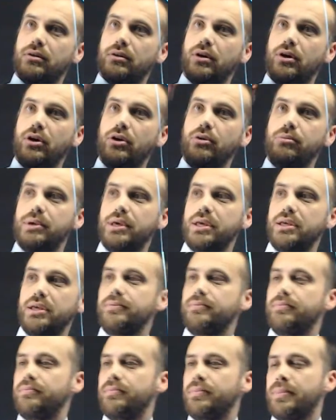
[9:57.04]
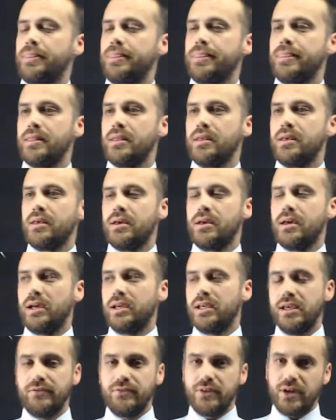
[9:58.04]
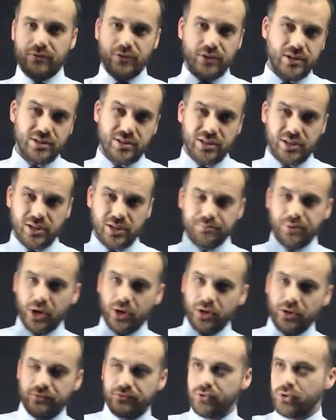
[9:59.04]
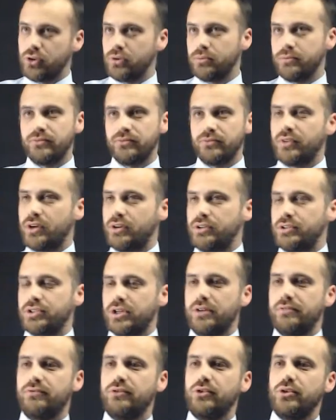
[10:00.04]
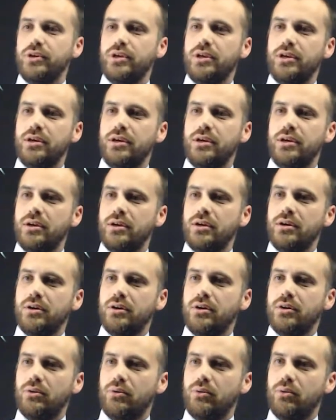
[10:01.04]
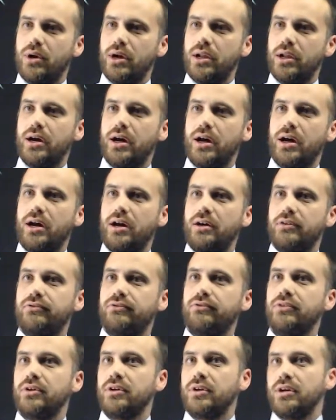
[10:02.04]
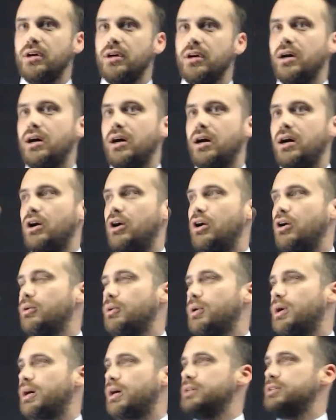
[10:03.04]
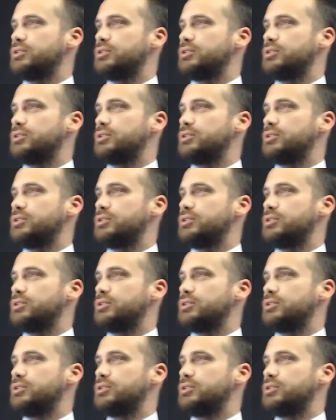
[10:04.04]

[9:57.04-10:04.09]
OB. And given everything's in component form, very straightforward here, 1 half uh, OA,